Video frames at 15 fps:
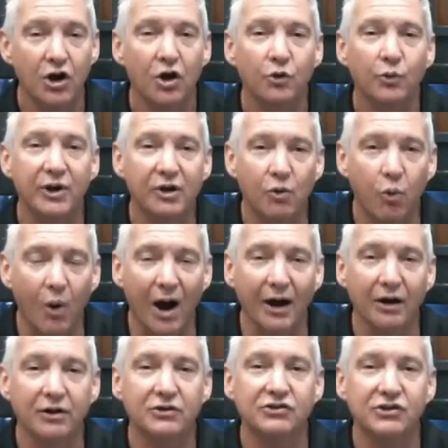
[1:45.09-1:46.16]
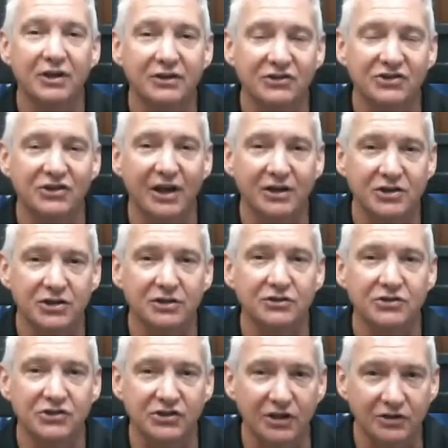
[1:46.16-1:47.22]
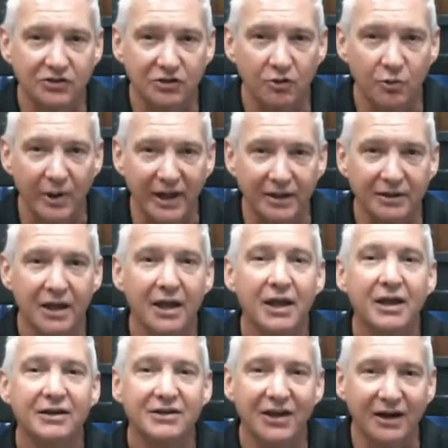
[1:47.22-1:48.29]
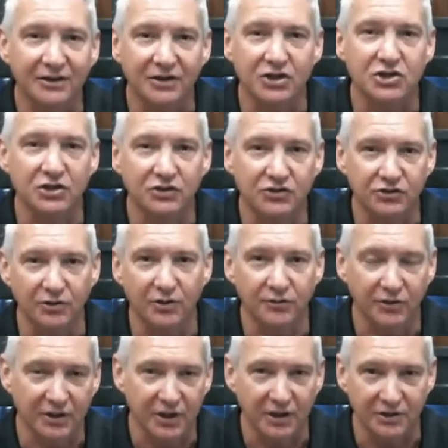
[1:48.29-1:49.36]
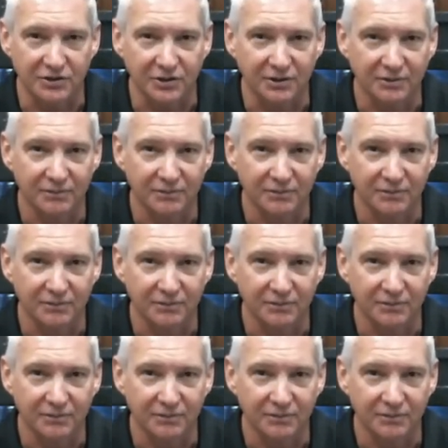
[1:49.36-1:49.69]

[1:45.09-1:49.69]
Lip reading: requires a Section 608 technician certification.